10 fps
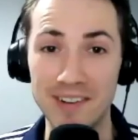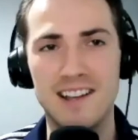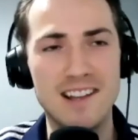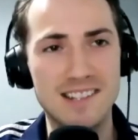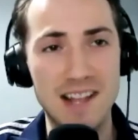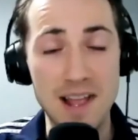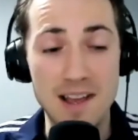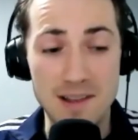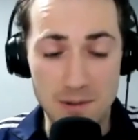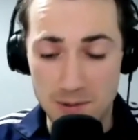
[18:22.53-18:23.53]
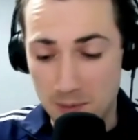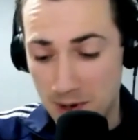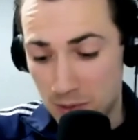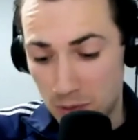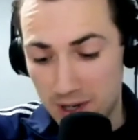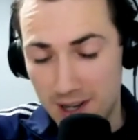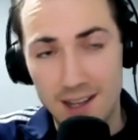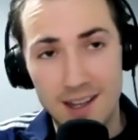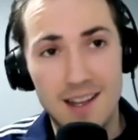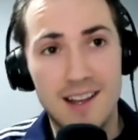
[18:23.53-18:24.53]
because the Mitchell one, yeah.
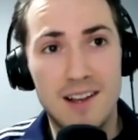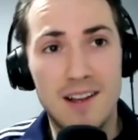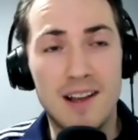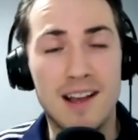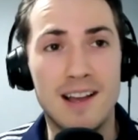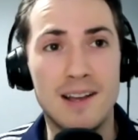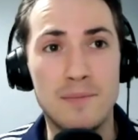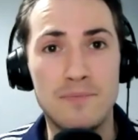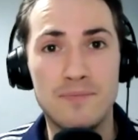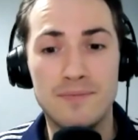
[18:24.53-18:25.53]
Remember